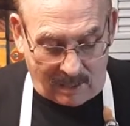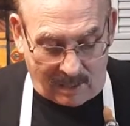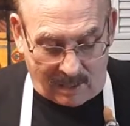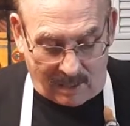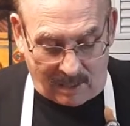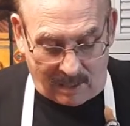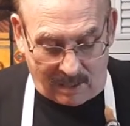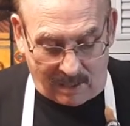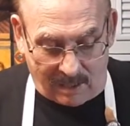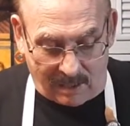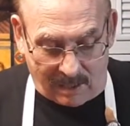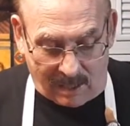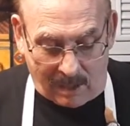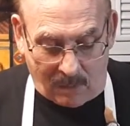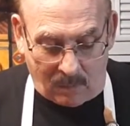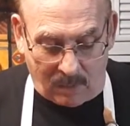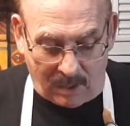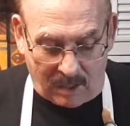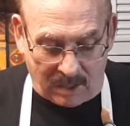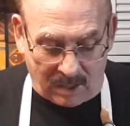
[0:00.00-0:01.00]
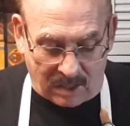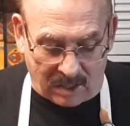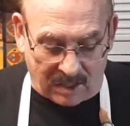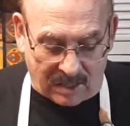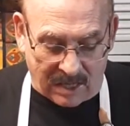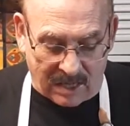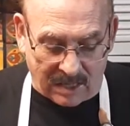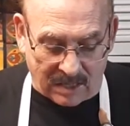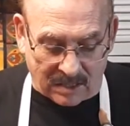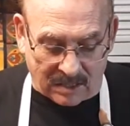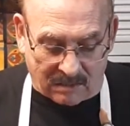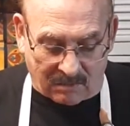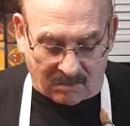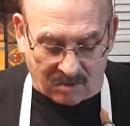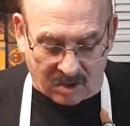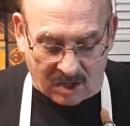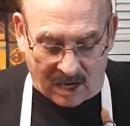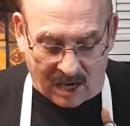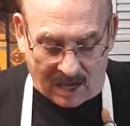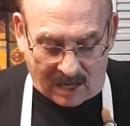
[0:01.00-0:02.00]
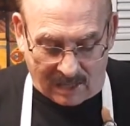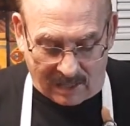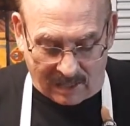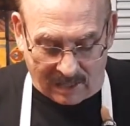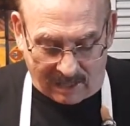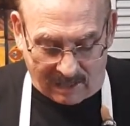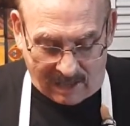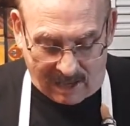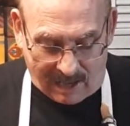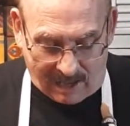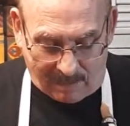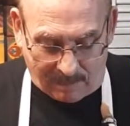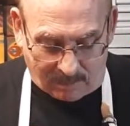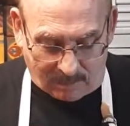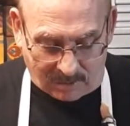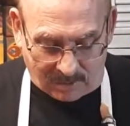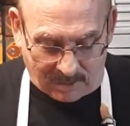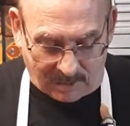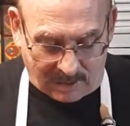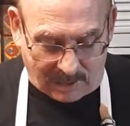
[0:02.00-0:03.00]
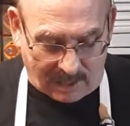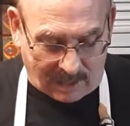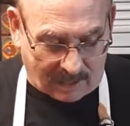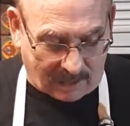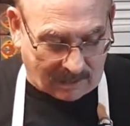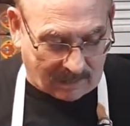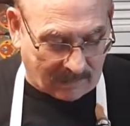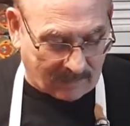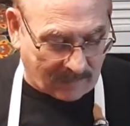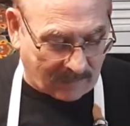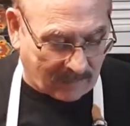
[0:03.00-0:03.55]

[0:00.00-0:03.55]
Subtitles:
the taste of chocolate and the apples together.